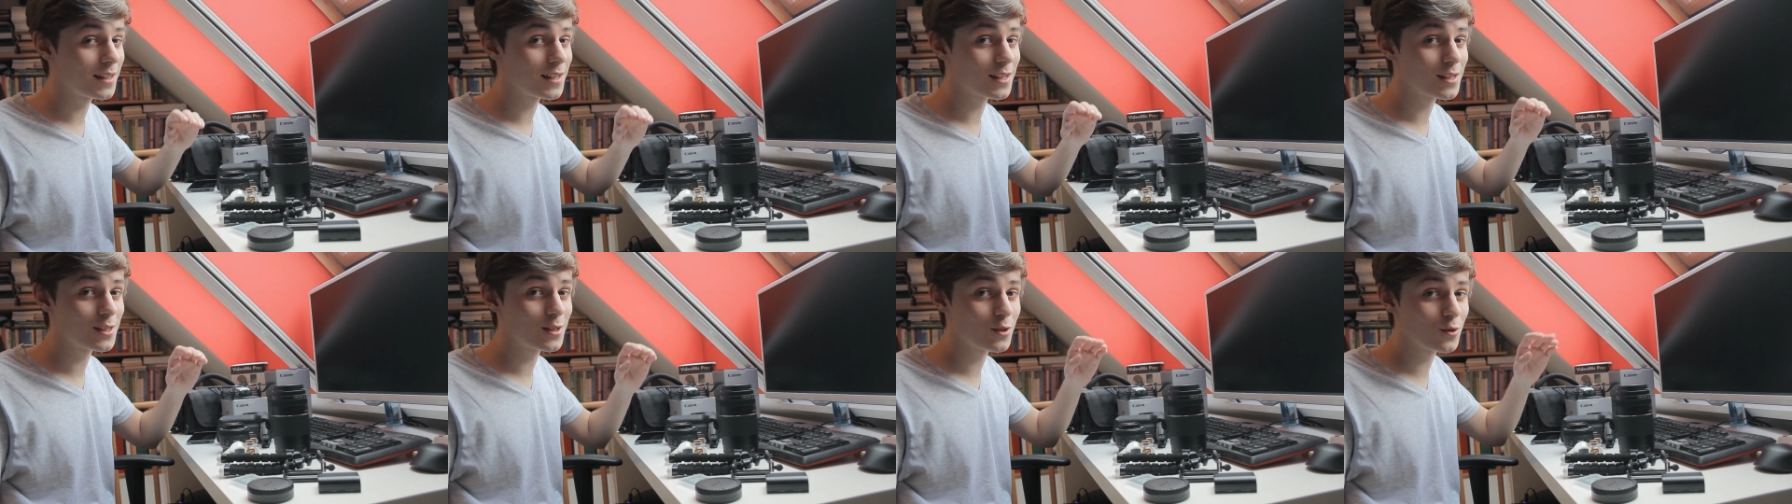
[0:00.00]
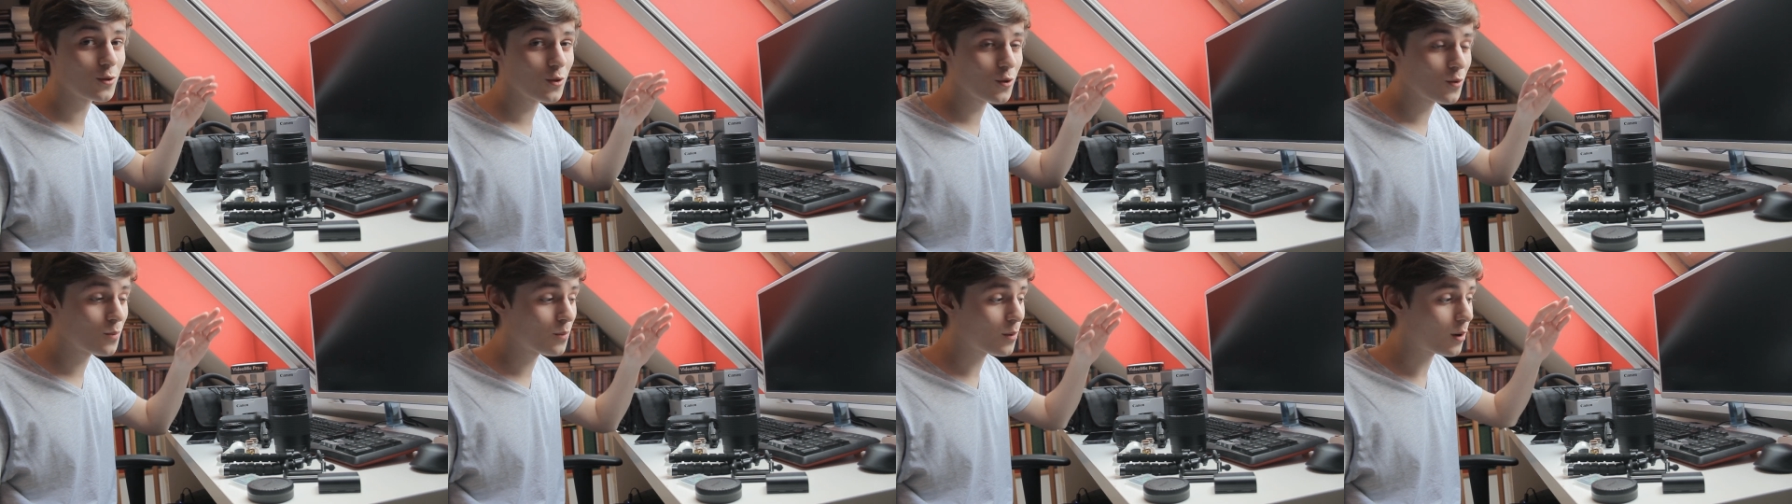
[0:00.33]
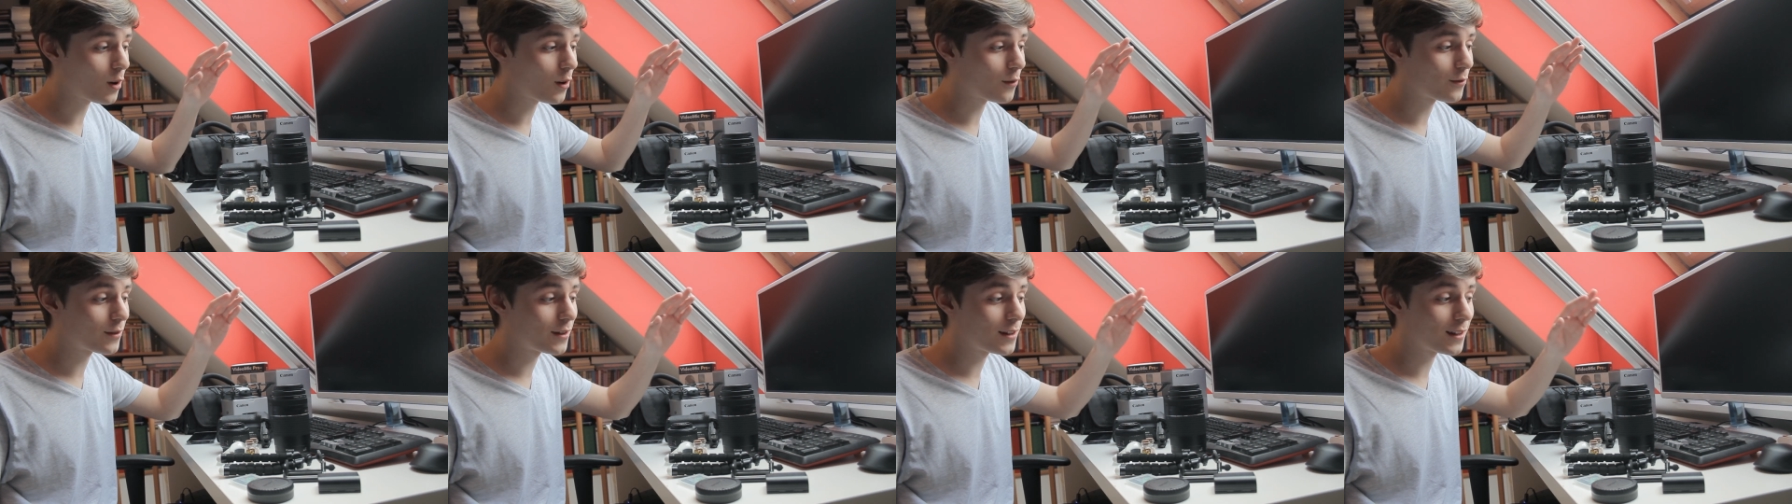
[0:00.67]
the zoom
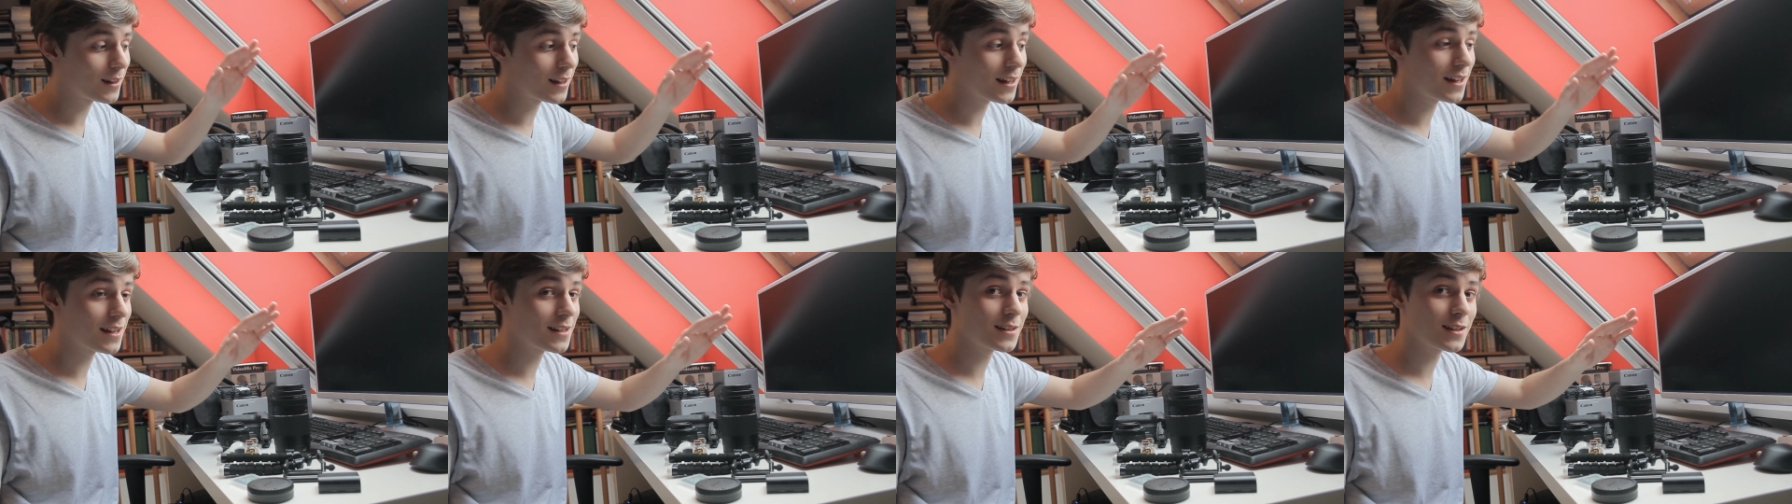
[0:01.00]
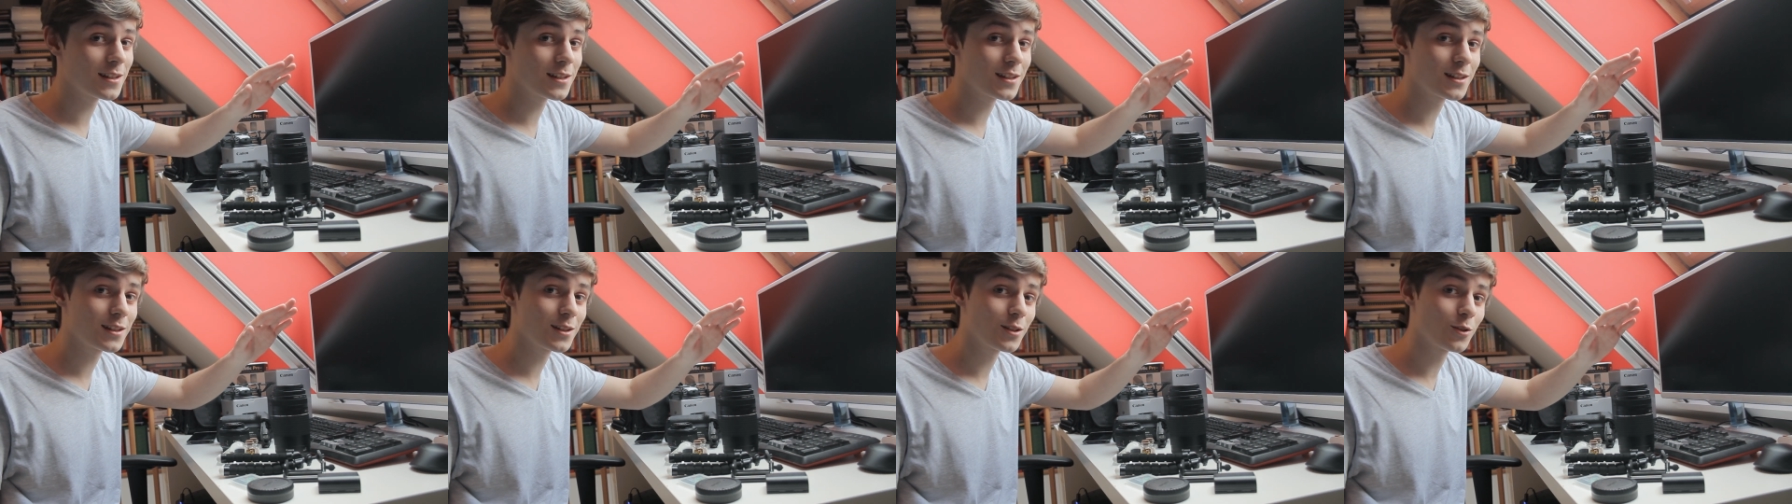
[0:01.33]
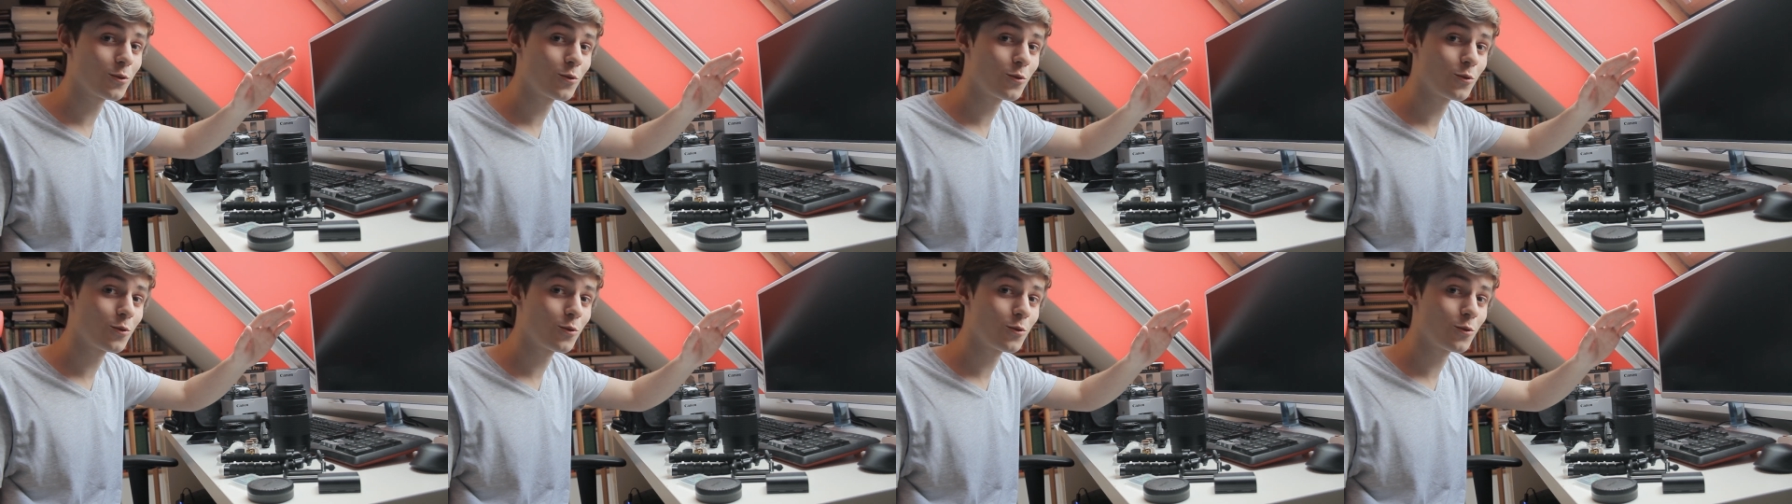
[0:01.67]
of the lenses,